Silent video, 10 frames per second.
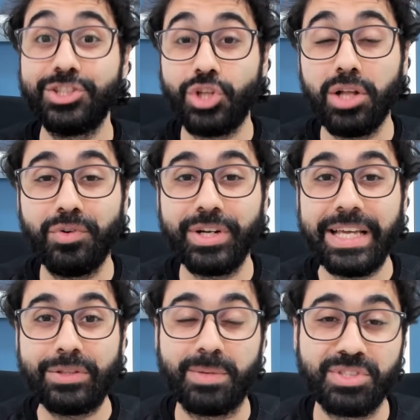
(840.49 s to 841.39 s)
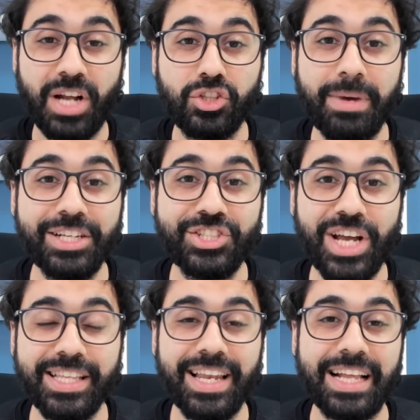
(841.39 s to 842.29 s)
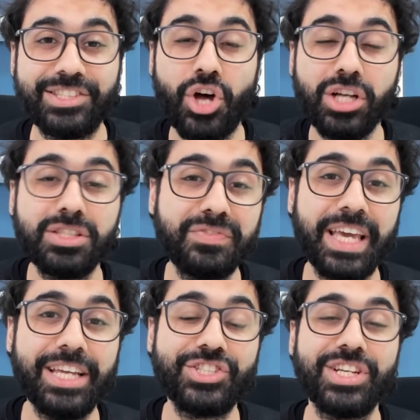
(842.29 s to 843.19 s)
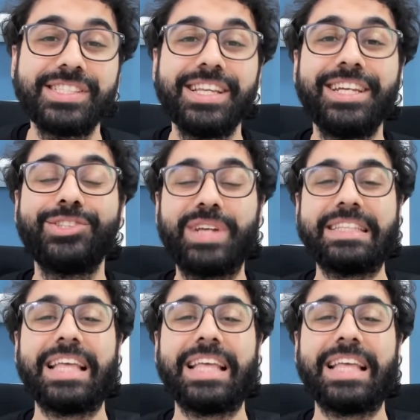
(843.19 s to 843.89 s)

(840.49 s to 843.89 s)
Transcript: Don't forget to subscribe to my channel and turn notifications to get